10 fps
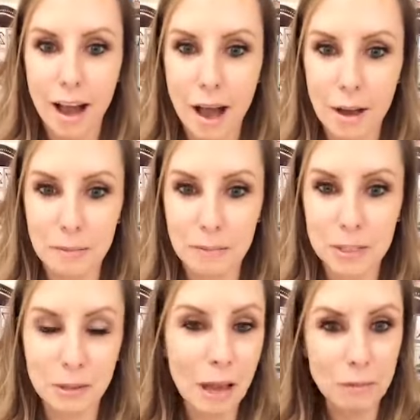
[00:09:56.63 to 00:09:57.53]
Um,
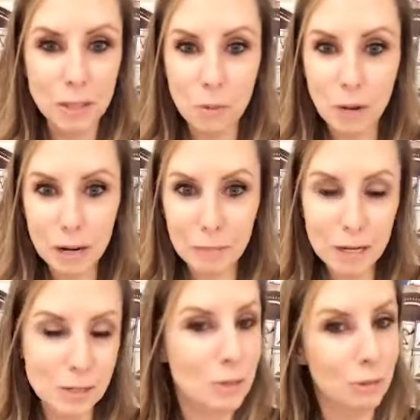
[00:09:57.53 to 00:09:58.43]
so yeah, so what I'm
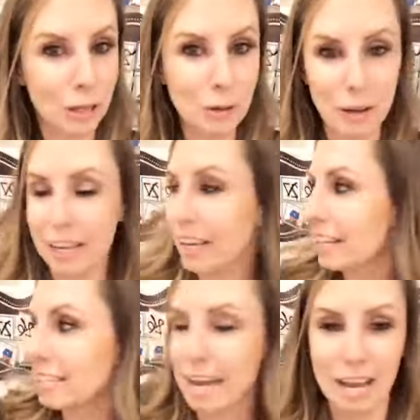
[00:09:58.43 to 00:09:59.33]
gonna do really quick
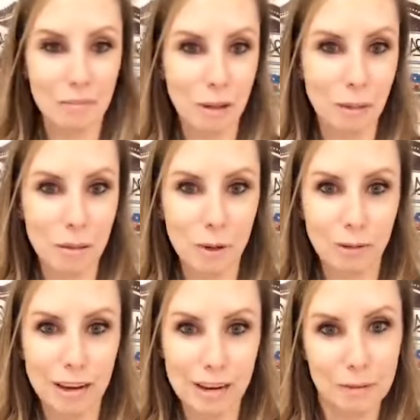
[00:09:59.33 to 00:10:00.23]
is I have my
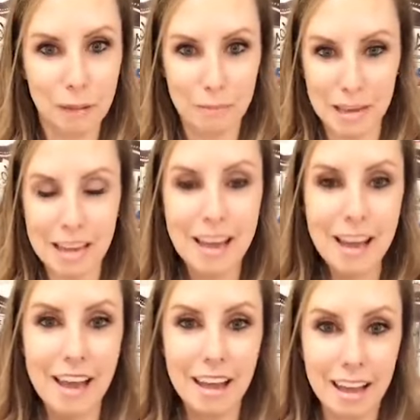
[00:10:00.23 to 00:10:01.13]
whiteboard right here by me,
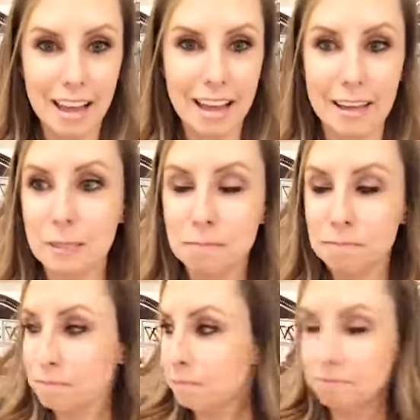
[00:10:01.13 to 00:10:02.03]
and
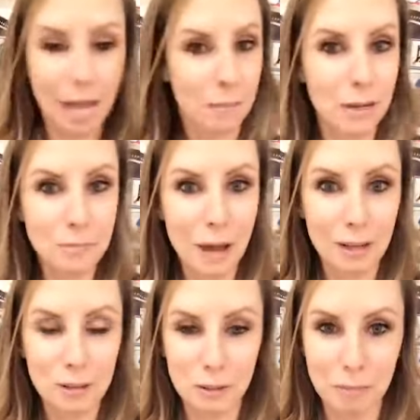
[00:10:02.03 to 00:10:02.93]
I'm gonna
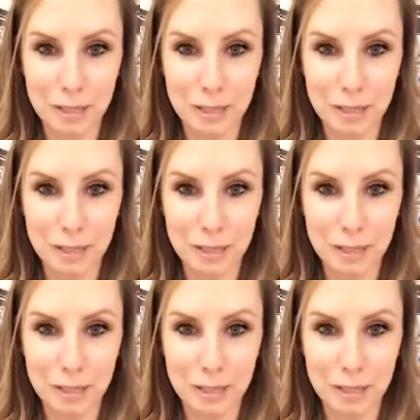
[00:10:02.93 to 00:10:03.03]
model doing